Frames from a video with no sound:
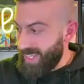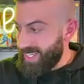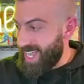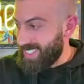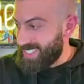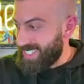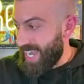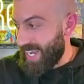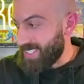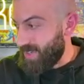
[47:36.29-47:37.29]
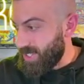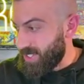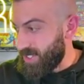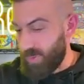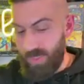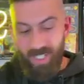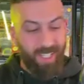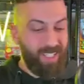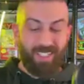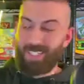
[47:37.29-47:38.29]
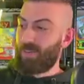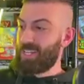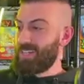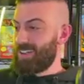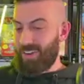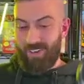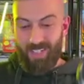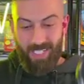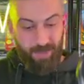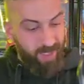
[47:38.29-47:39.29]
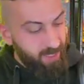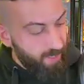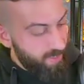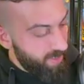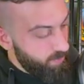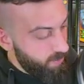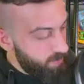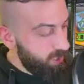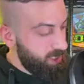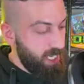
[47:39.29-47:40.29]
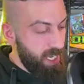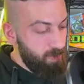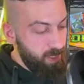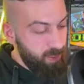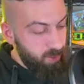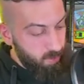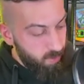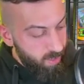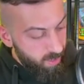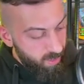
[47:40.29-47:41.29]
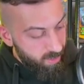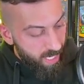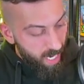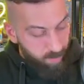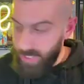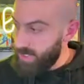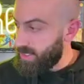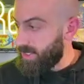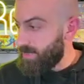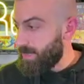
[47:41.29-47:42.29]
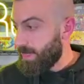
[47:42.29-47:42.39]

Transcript: Yes, I guess there are two. What do you know? That's pretty interesting when you have the same two Jack B's in here.